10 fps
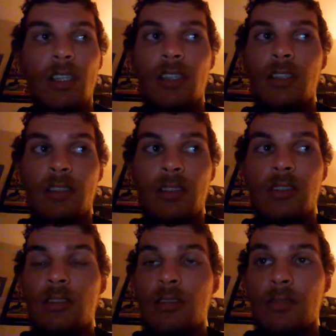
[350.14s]

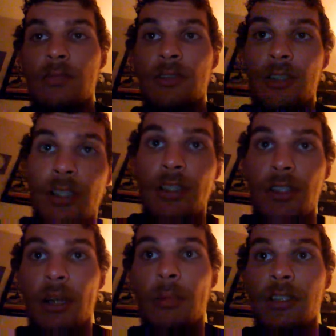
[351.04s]
It's a pretty good
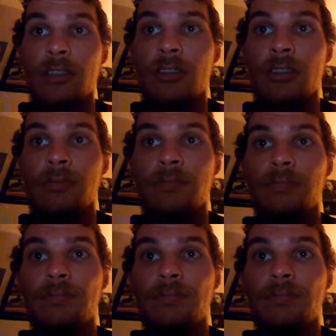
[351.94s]
jamming song.